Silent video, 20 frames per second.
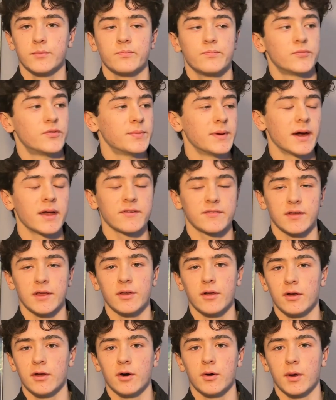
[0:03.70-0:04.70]
to be honest, I
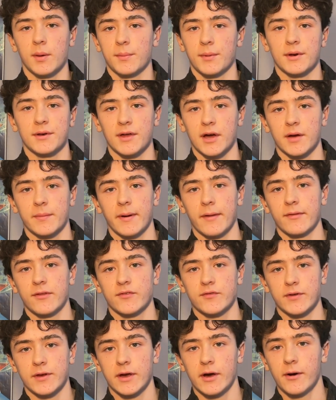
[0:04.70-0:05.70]
don't know what I'm going to talk about in
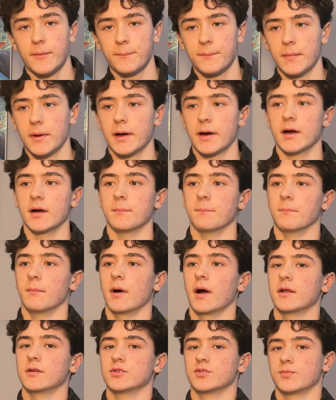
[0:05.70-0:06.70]
this video.
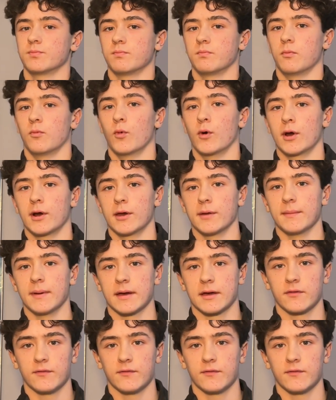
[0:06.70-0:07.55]
I just wanted to make a